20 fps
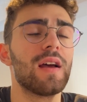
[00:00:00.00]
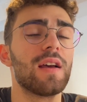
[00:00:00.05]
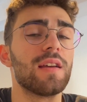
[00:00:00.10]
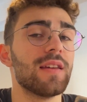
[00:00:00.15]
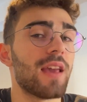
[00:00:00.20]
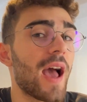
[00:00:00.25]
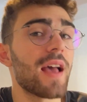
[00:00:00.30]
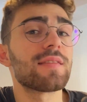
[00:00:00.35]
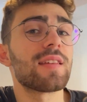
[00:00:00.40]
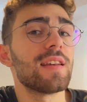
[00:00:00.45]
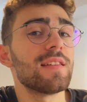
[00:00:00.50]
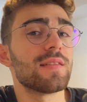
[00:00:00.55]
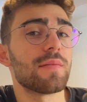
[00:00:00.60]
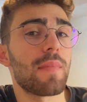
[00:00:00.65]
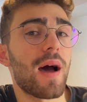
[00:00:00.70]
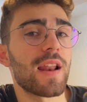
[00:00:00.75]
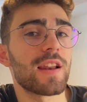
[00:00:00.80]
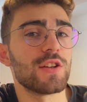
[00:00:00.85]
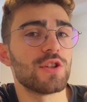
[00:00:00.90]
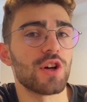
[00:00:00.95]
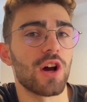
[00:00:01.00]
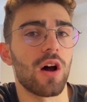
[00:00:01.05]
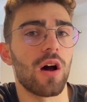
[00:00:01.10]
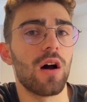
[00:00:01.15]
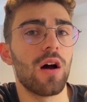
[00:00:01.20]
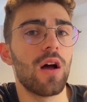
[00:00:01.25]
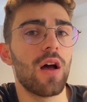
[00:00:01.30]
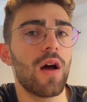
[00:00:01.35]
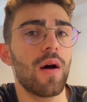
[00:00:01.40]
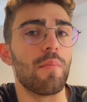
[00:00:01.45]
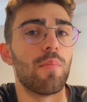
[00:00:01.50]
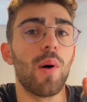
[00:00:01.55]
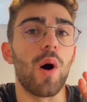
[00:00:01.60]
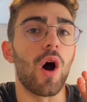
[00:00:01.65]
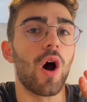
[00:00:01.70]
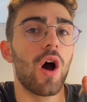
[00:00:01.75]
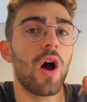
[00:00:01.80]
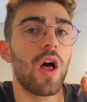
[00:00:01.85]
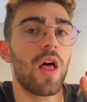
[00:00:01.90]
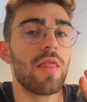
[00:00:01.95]
yes, he's a manager,
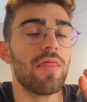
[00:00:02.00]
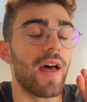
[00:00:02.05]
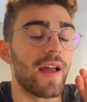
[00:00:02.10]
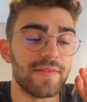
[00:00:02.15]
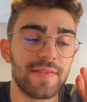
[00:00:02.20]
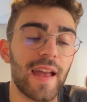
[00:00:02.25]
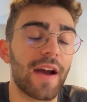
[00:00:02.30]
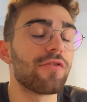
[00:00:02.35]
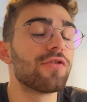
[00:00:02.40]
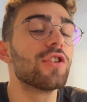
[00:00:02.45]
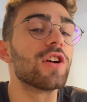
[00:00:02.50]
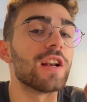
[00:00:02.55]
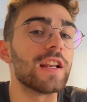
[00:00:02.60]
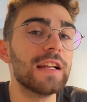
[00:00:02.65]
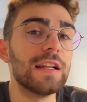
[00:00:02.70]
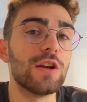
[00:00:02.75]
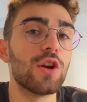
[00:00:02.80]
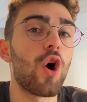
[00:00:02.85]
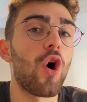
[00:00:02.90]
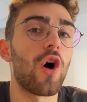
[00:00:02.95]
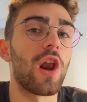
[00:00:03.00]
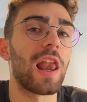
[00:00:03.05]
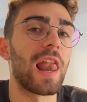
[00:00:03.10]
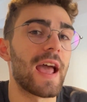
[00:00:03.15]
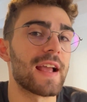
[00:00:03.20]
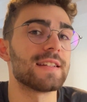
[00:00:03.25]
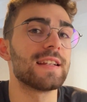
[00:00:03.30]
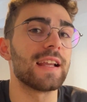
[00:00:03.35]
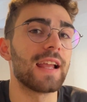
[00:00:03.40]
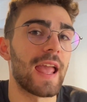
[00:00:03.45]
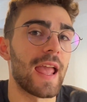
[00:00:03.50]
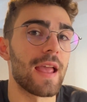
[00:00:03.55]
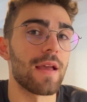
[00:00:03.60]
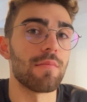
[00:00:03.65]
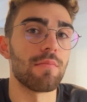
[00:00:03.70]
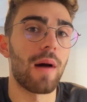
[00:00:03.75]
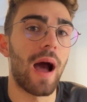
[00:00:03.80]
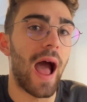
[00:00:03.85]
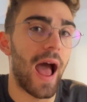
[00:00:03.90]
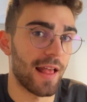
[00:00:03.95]
but they're definitely not letting
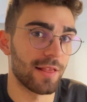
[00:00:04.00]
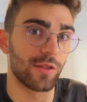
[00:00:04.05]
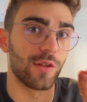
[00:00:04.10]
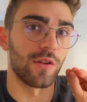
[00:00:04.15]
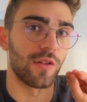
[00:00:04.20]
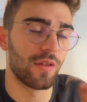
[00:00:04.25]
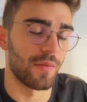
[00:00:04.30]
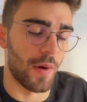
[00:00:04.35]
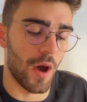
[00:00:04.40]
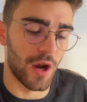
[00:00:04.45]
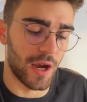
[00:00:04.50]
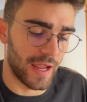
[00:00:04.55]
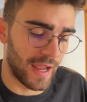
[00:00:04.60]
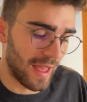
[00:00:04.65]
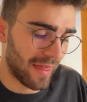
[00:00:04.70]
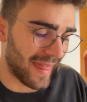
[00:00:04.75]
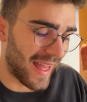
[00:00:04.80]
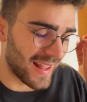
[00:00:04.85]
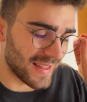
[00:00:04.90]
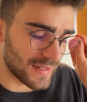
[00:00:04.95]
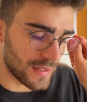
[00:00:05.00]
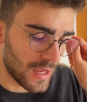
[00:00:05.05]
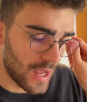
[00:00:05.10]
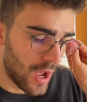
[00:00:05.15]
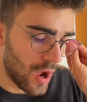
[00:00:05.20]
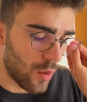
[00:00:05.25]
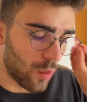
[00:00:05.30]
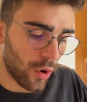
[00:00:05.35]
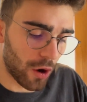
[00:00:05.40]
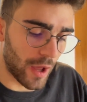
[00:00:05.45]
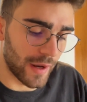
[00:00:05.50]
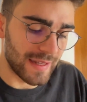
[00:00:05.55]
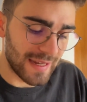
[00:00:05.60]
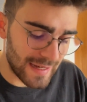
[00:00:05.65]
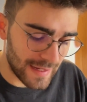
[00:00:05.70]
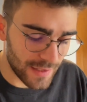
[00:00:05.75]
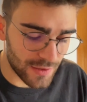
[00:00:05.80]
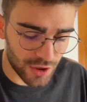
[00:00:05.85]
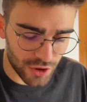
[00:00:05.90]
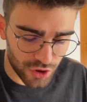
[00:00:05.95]
him handle the money. And that's what I
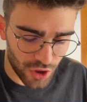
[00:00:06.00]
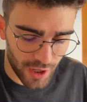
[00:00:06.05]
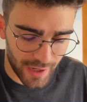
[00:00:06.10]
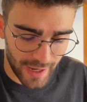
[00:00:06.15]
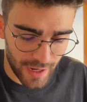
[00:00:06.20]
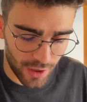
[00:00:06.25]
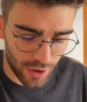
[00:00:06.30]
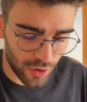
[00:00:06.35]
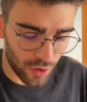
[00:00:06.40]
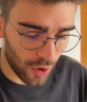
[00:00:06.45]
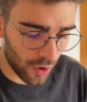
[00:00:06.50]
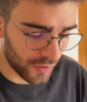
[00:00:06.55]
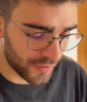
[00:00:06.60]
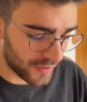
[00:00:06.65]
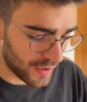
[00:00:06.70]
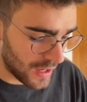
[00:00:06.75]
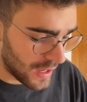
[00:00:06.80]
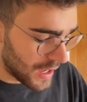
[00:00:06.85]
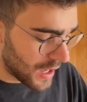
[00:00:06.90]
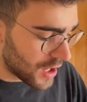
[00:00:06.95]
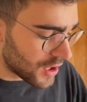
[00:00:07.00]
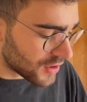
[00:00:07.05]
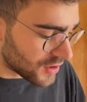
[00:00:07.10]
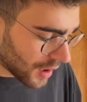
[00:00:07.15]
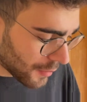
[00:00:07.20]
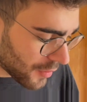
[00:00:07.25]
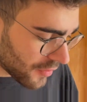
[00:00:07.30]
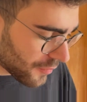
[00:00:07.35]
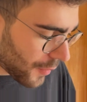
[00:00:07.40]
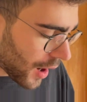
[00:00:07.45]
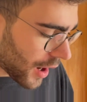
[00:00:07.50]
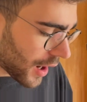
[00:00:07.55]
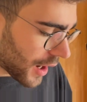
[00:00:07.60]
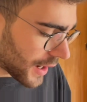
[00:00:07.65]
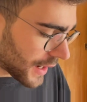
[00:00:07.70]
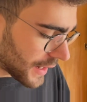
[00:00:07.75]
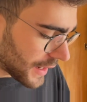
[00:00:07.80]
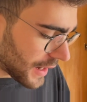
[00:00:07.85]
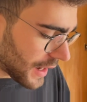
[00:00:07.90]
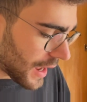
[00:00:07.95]
needed to try and get across. Some of
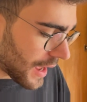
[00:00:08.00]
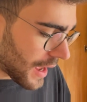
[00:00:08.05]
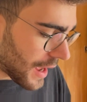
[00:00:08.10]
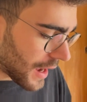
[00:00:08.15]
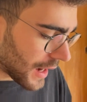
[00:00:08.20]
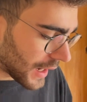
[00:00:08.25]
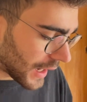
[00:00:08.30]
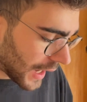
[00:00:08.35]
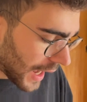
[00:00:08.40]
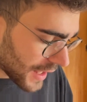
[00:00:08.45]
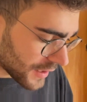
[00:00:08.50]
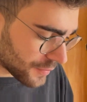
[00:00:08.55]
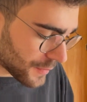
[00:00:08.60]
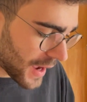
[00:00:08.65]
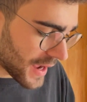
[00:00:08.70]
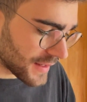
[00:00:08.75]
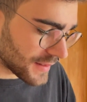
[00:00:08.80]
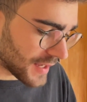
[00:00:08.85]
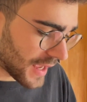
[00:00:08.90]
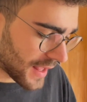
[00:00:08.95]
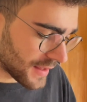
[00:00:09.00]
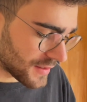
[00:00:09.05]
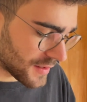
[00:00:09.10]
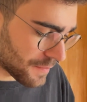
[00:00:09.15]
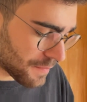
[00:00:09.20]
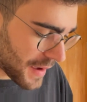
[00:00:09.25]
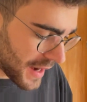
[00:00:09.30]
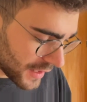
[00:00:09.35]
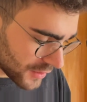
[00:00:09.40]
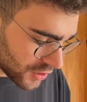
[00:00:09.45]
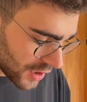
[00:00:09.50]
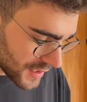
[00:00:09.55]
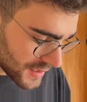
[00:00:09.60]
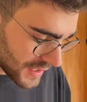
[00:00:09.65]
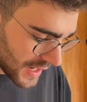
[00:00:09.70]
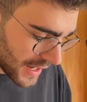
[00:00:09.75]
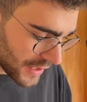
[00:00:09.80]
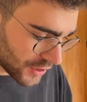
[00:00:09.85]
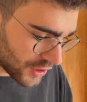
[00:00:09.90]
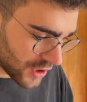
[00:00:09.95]
my classmates had some better
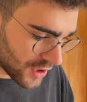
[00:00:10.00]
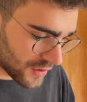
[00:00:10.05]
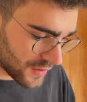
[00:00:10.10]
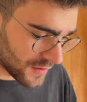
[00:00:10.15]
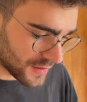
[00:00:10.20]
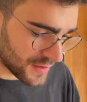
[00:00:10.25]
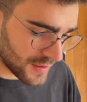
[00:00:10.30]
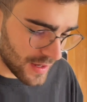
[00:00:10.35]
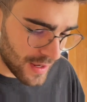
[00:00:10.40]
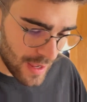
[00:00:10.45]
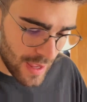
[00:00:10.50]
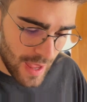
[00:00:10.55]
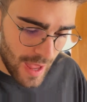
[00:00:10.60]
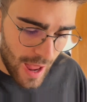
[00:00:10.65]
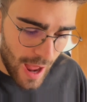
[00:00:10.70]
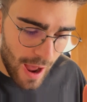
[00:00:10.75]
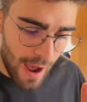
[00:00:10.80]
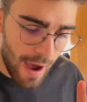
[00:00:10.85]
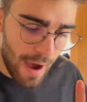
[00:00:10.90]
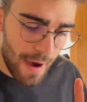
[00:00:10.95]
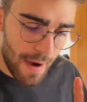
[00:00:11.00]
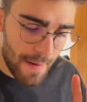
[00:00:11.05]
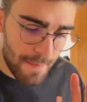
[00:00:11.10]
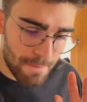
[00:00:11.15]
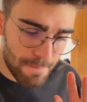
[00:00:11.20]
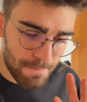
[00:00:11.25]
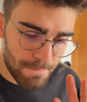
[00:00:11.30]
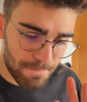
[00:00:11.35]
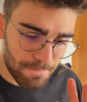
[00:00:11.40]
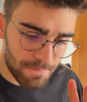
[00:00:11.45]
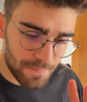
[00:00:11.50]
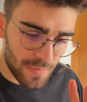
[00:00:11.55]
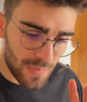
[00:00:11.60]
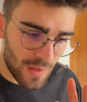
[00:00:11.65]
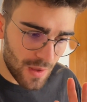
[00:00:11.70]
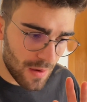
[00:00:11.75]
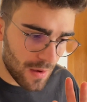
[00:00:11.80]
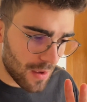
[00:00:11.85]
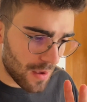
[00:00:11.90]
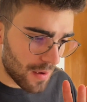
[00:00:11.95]
translations,
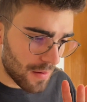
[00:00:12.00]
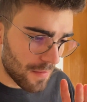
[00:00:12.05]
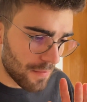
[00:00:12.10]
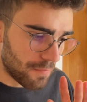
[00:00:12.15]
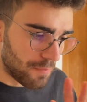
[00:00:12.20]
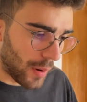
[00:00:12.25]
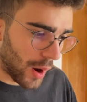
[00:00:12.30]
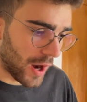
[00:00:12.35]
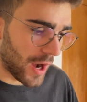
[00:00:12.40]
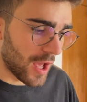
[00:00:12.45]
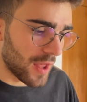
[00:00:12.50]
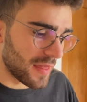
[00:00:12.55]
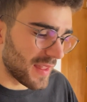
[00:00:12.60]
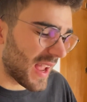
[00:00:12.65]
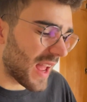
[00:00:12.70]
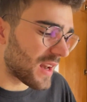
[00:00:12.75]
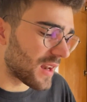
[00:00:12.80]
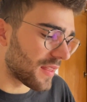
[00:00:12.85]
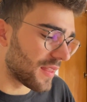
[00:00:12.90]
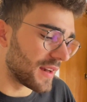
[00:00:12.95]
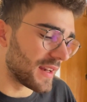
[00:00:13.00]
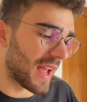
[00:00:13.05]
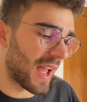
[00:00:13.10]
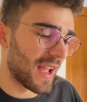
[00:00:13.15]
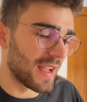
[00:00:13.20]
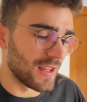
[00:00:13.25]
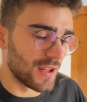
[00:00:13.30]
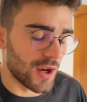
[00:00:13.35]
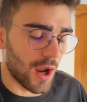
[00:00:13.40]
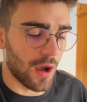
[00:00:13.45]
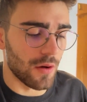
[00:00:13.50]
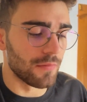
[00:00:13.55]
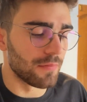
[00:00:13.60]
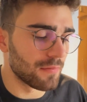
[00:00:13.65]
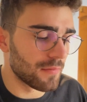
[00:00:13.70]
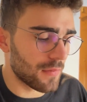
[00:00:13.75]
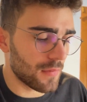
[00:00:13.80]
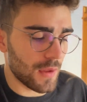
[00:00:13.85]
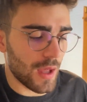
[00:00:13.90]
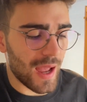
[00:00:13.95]
but at the end of the day,
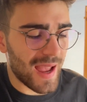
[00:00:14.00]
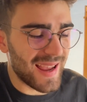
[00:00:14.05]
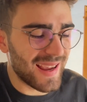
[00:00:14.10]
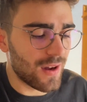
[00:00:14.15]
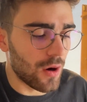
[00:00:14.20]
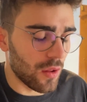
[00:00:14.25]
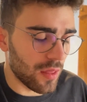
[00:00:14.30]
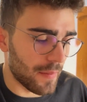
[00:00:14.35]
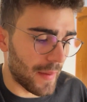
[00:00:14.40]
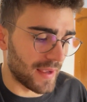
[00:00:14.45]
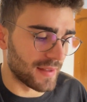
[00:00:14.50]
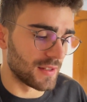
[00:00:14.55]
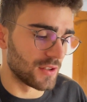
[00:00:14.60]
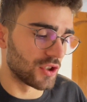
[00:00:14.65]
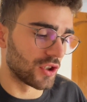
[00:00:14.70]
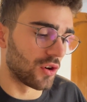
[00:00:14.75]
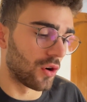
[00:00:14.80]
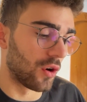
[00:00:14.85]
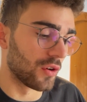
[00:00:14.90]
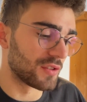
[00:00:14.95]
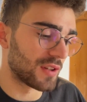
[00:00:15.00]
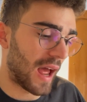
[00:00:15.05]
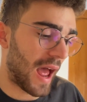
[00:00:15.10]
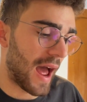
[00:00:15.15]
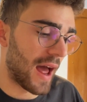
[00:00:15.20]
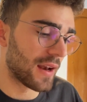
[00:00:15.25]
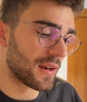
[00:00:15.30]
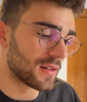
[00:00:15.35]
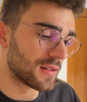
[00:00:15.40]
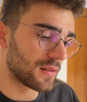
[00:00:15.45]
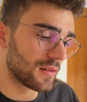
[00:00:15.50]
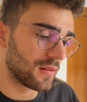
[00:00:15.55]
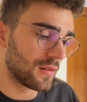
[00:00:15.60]
it got the message across. And